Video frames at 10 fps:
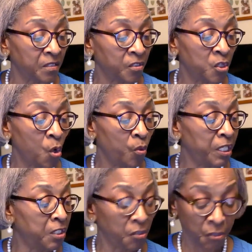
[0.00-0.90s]
your
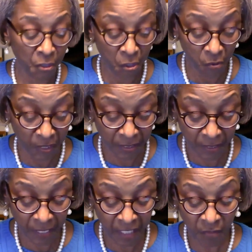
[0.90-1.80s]
endurance,"
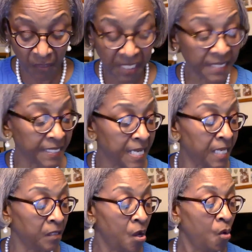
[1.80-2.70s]
that's what he's saying,
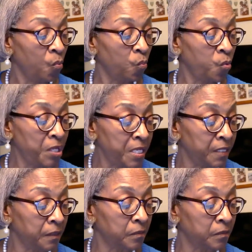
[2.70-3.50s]
"will